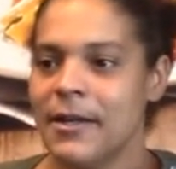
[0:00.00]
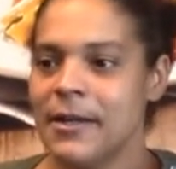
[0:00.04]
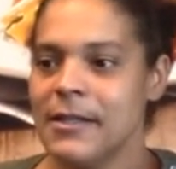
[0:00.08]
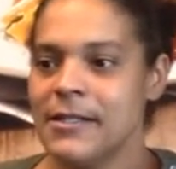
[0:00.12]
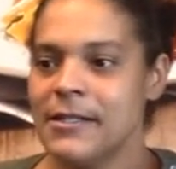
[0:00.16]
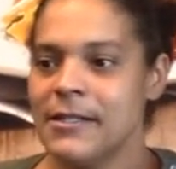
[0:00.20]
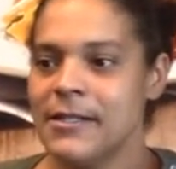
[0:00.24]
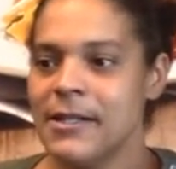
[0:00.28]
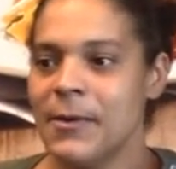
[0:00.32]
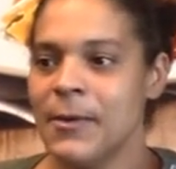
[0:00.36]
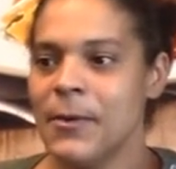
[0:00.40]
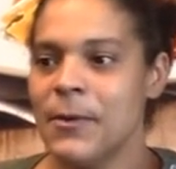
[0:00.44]

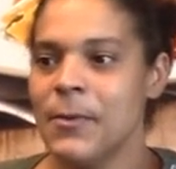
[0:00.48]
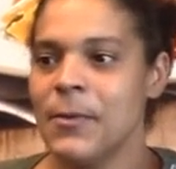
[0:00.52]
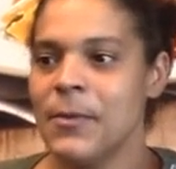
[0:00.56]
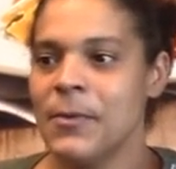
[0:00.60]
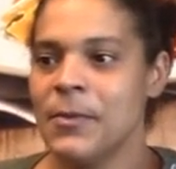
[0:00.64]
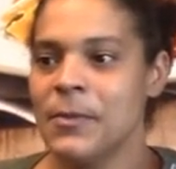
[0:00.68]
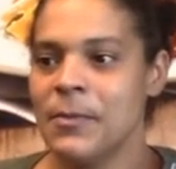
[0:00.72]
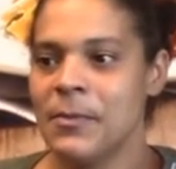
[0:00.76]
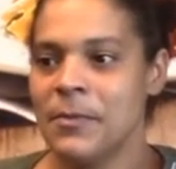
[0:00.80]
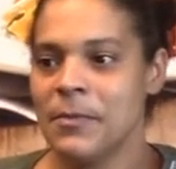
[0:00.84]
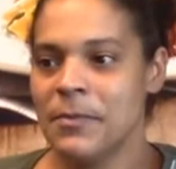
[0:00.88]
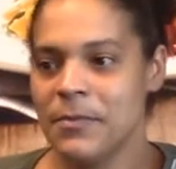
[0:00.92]
So
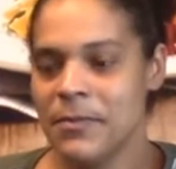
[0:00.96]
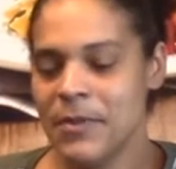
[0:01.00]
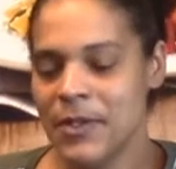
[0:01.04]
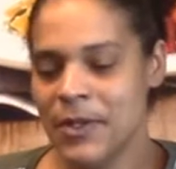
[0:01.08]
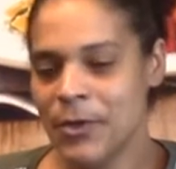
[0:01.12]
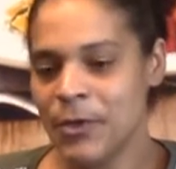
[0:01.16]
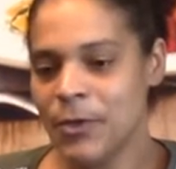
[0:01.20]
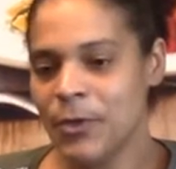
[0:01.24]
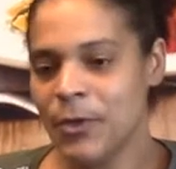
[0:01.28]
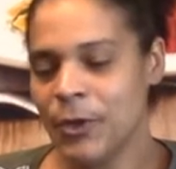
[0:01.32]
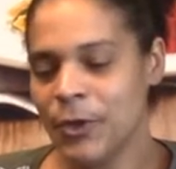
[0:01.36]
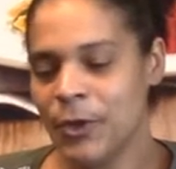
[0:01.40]

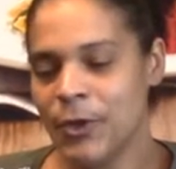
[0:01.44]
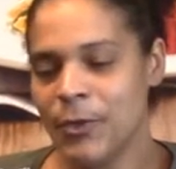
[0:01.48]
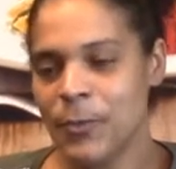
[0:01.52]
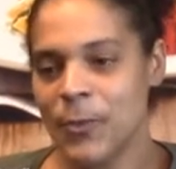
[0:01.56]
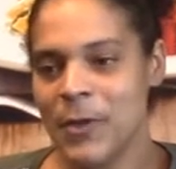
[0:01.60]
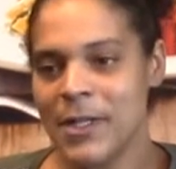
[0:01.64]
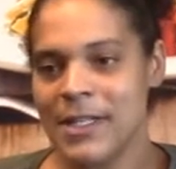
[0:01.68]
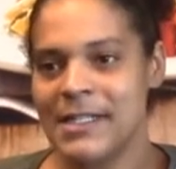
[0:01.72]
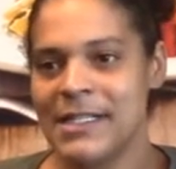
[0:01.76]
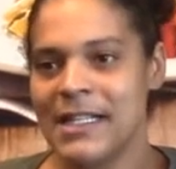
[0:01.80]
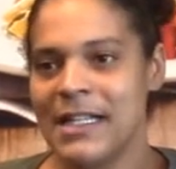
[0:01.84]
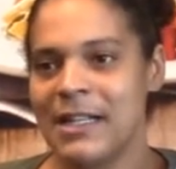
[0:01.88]
you'll learn
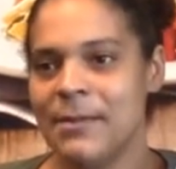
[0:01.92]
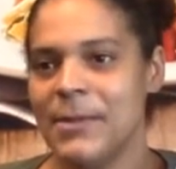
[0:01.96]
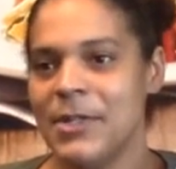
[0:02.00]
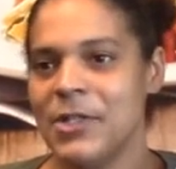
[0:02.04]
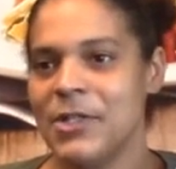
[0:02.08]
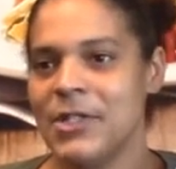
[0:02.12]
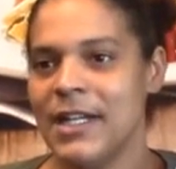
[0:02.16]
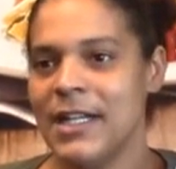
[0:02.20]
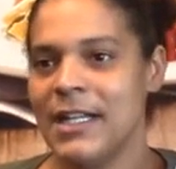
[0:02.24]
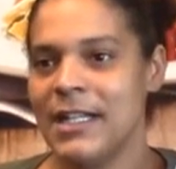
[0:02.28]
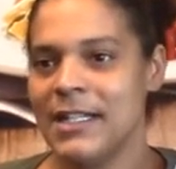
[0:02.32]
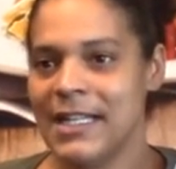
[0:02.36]
one set of
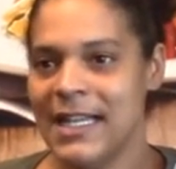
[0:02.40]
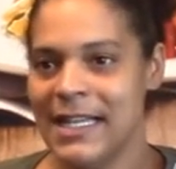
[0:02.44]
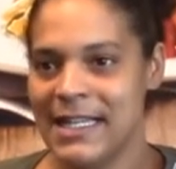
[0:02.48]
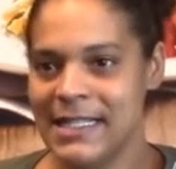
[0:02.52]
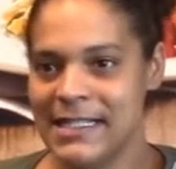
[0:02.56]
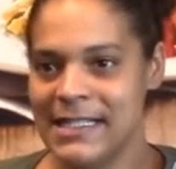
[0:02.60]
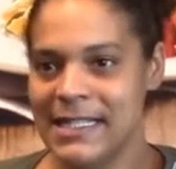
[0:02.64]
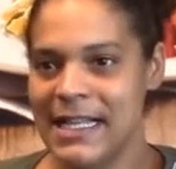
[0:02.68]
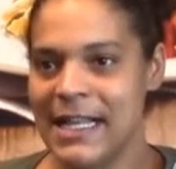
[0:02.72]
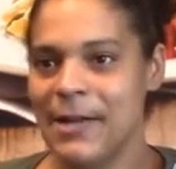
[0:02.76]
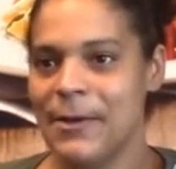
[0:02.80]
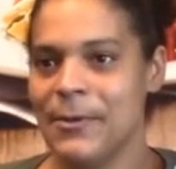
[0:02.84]
machine,
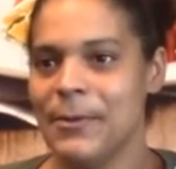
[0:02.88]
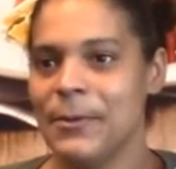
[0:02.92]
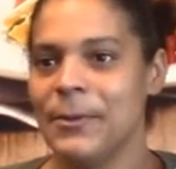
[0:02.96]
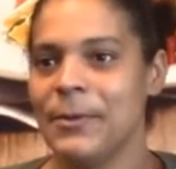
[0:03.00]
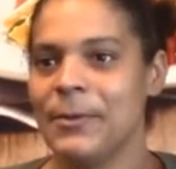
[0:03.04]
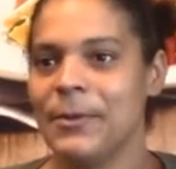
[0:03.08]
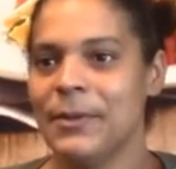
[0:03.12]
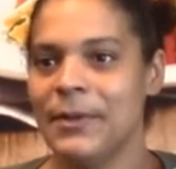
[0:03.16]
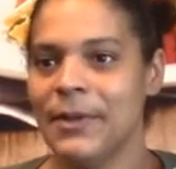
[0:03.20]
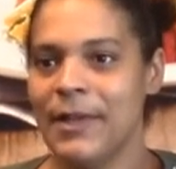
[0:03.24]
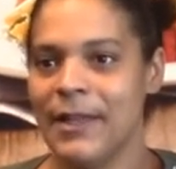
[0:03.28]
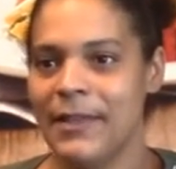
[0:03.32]
test out,
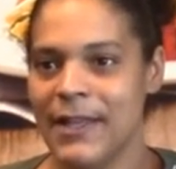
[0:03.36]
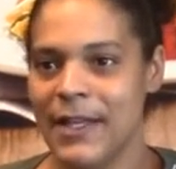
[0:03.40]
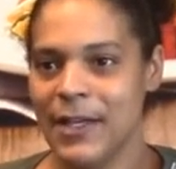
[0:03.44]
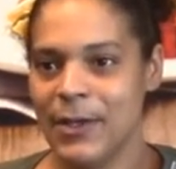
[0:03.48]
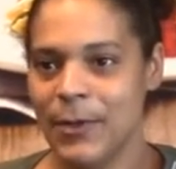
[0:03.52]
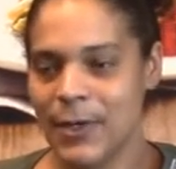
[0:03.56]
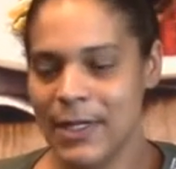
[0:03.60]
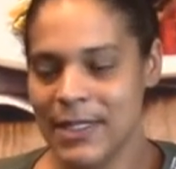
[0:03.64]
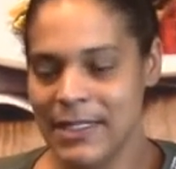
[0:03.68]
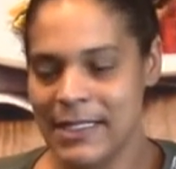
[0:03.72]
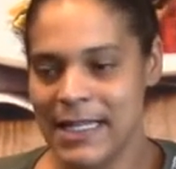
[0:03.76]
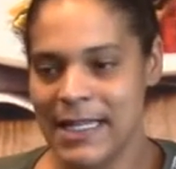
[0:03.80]
and then you
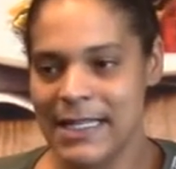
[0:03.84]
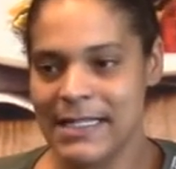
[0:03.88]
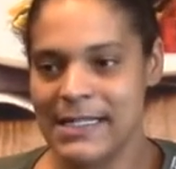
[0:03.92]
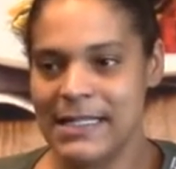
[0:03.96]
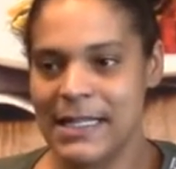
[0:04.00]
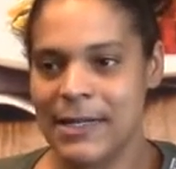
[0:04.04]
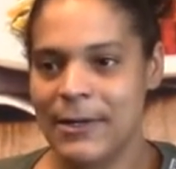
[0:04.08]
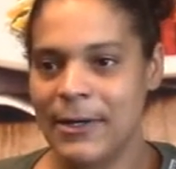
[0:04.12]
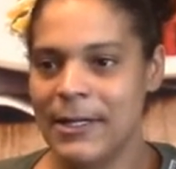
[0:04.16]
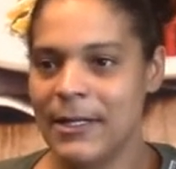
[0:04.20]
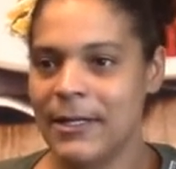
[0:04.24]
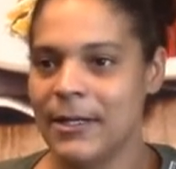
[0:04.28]
can test
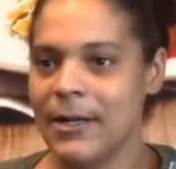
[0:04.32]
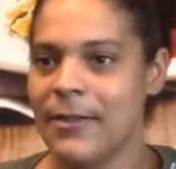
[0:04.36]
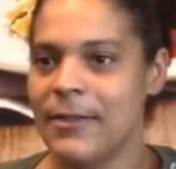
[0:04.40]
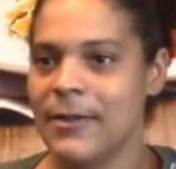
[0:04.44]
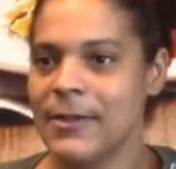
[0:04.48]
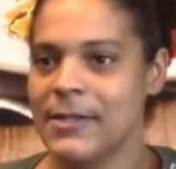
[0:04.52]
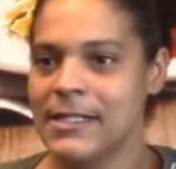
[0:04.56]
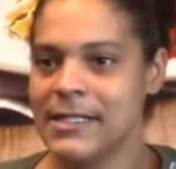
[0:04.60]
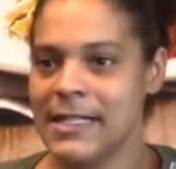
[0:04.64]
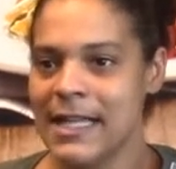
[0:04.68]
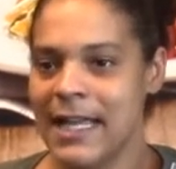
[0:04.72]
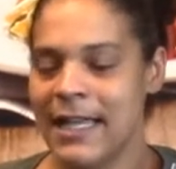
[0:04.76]
out on another
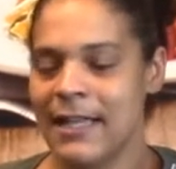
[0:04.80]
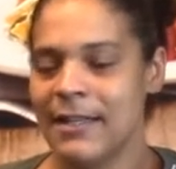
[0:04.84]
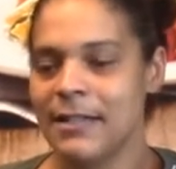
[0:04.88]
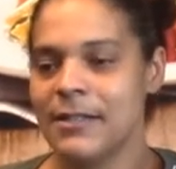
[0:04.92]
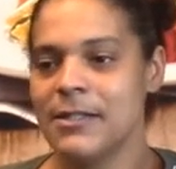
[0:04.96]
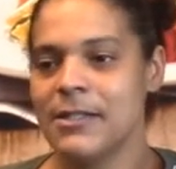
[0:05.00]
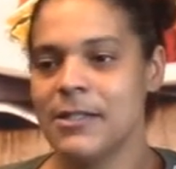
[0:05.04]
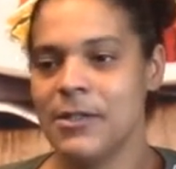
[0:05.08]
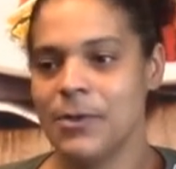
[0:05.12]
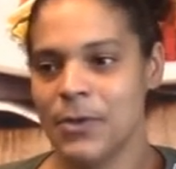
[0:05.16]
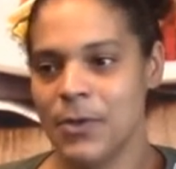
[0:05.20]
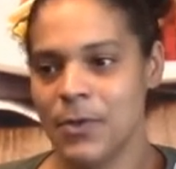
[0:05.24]
set.
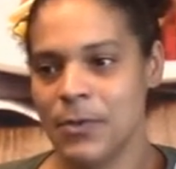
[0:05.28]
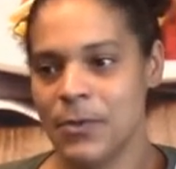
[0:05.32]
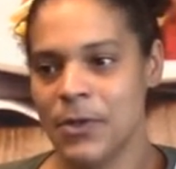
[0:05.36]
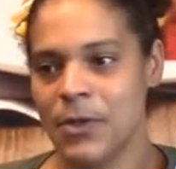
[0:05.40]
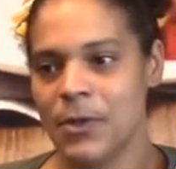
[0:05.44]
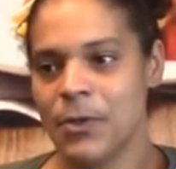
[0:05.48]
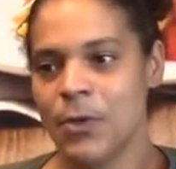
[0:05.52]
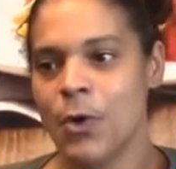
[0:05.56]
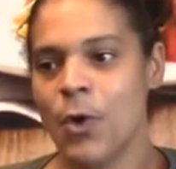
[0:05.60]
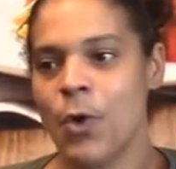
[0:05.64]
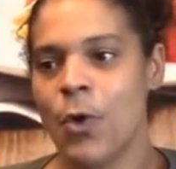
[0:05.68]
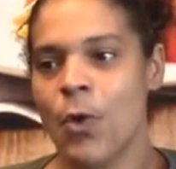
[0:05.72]
So
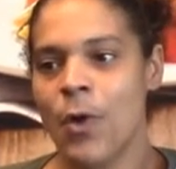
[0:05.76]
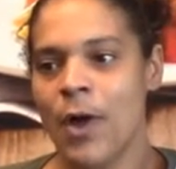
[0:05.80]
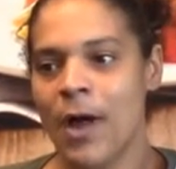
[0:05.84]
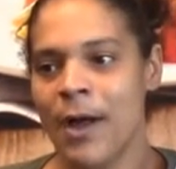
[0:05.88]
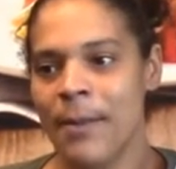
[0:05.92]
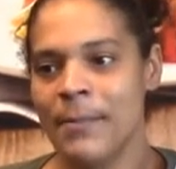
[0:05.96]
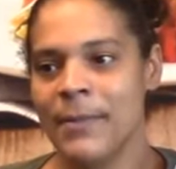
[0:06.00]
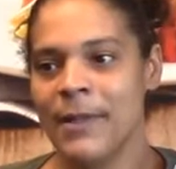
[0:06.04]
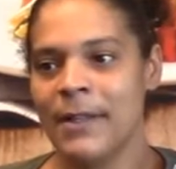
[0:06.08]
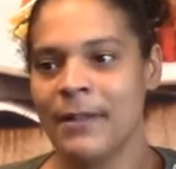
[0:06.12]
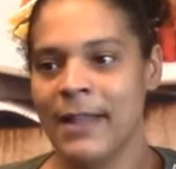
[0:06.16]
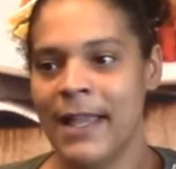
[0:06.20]
you'll go
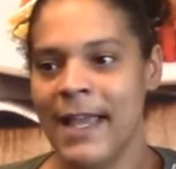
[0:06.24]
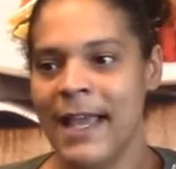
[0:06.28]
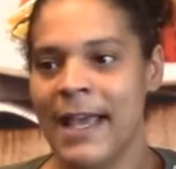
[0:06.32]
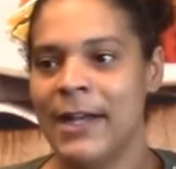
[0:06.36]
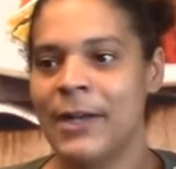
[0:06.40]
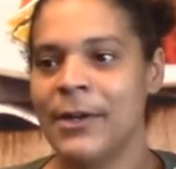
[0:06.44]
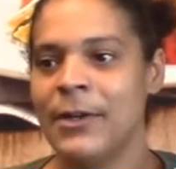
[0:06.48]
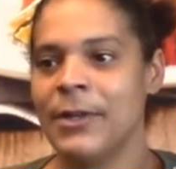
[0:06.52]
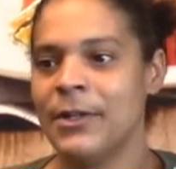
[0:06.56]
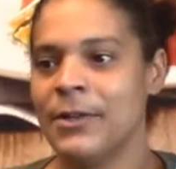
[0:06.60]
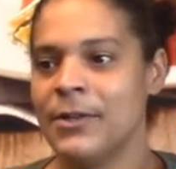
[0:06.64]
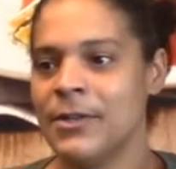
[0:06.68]
up the
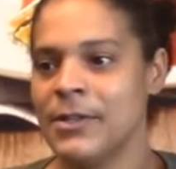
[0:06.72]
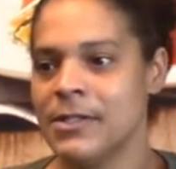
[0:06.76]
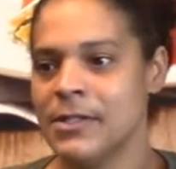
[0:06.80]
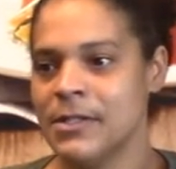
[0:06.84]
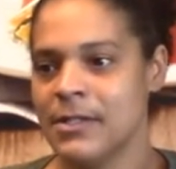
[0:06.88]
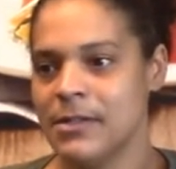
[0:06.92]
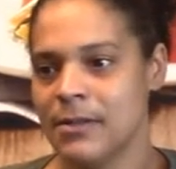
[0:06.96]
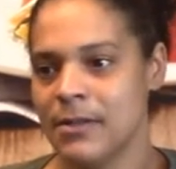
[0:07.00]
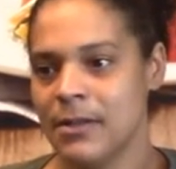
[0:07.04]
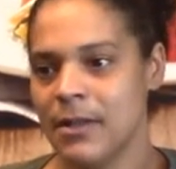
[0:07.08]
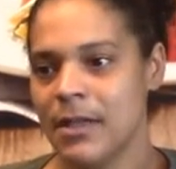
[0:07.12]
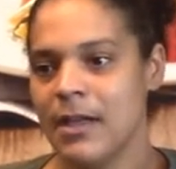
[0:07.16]
ladder, and
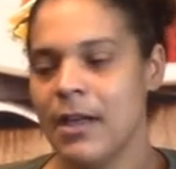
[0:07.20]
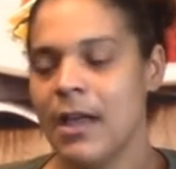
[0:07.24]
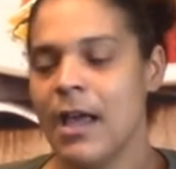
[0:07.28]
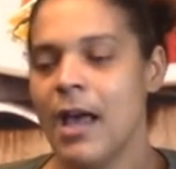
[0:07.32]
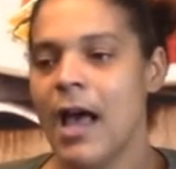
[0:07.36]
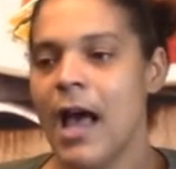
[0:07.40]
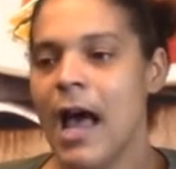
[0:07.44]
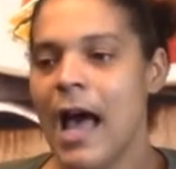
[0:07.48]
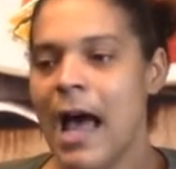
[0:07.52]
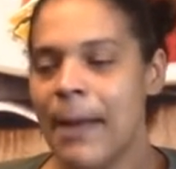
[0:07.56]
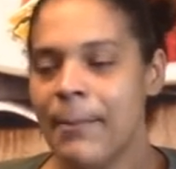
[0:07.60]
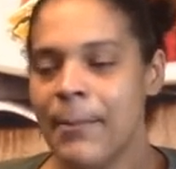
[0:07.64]
there's
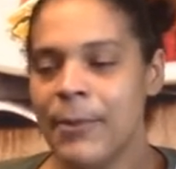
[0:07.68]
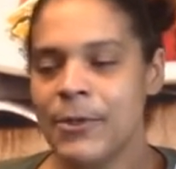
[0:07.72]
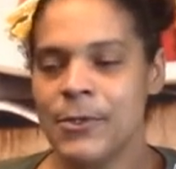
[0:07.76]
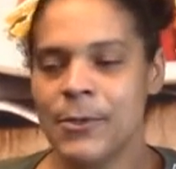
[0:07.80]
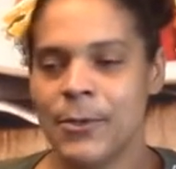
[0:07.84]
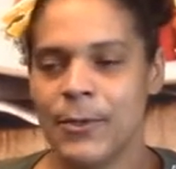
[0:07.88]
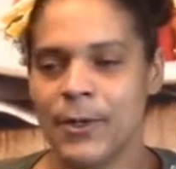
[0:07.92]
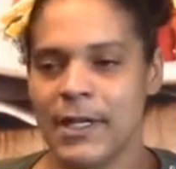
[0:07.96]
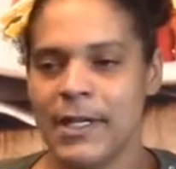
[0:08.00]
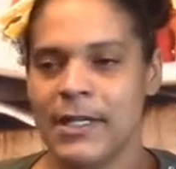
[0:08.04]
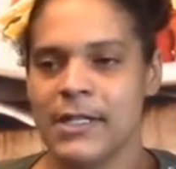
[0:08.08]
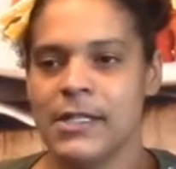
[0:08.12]

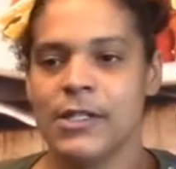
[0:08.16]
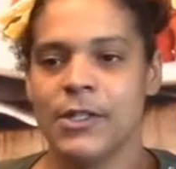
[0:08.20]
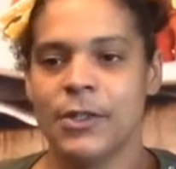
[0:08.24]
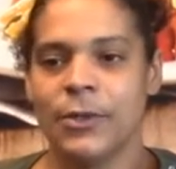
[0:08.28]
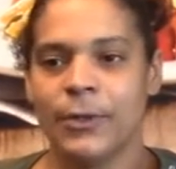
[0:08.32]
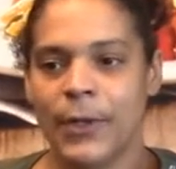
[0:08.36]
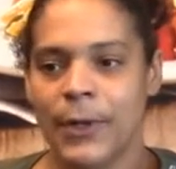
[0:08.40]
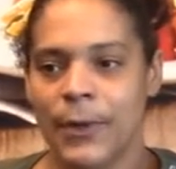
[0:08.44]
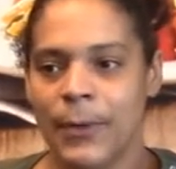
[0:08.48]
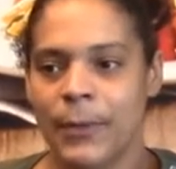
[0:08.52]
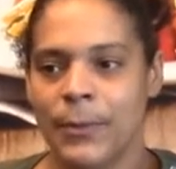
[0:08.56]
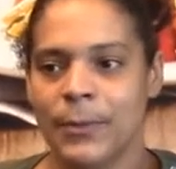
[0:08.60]
opportunities to
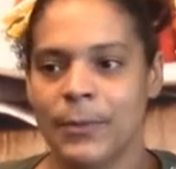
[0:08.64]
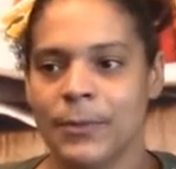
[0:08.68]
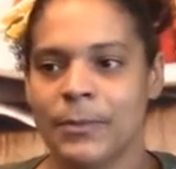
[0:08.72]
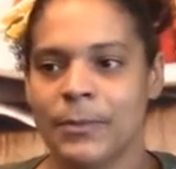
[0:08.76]
grow,